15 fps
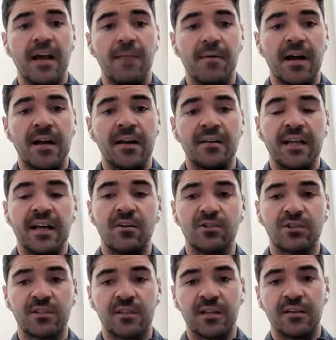Um, and
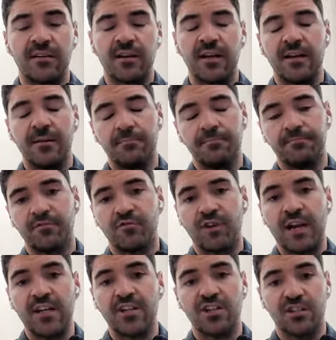that, that um,
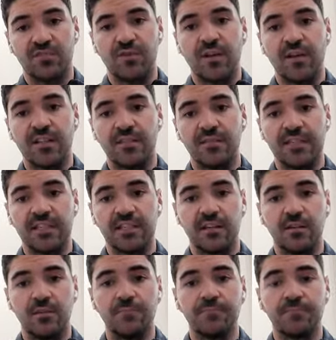reaction is relatively
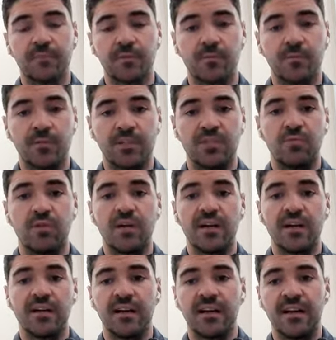slow, which is
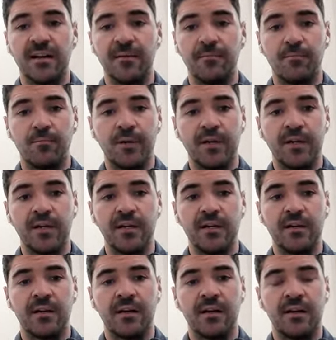why um,
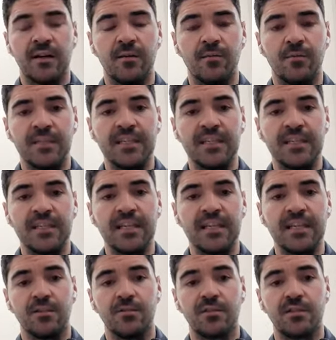we, uh, we
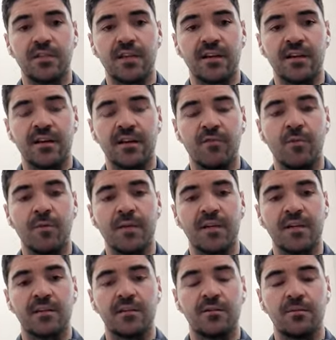tend to use uh,
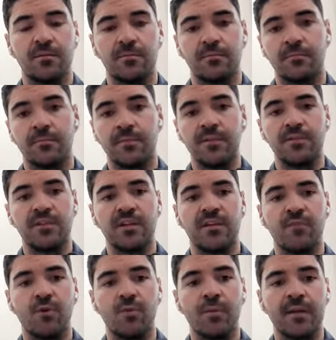aerobic or we use
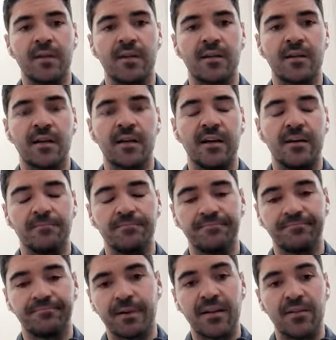aerobic
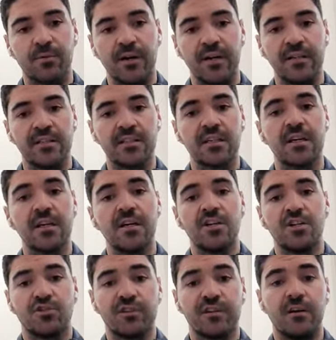um, pathways
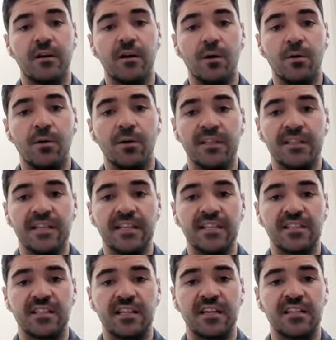during lower
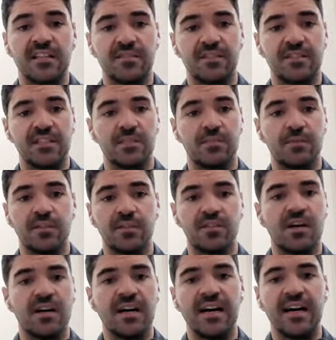intensity activities where
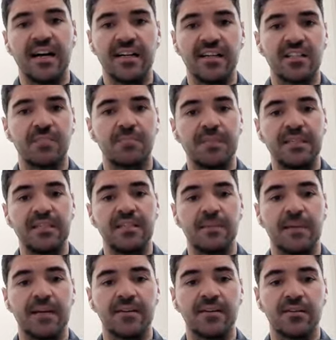there's not a high speed
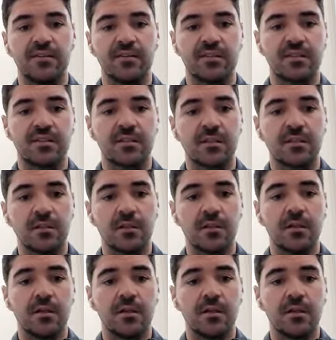demand on us.